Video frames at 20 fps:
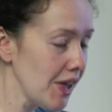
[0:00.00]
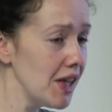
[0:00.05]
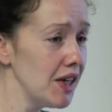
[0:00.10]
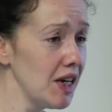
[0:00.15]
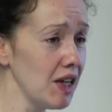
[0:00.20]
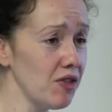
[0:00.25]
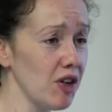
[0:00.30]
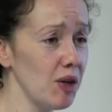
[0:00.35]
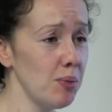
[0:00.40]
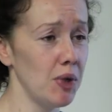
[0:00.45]

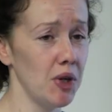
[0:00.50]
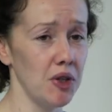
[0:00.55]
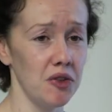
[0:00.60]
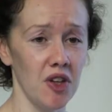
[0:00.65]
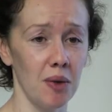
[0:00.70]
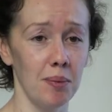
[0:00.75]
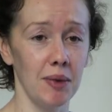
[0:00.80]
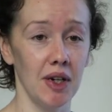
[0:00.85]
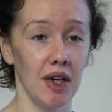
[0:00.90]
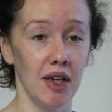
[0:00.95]
And if I put
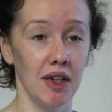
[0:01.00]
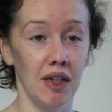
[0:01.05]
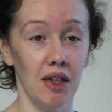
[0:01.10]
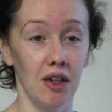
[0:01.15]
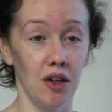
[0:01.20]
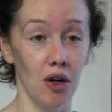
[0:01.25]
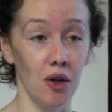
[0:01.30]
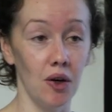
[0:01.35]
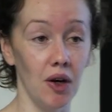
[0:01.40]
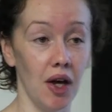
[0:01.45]
something like
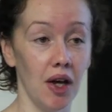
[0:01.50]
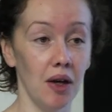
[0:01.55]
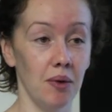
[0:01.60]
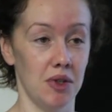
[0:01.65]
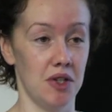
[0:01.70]
E. coli,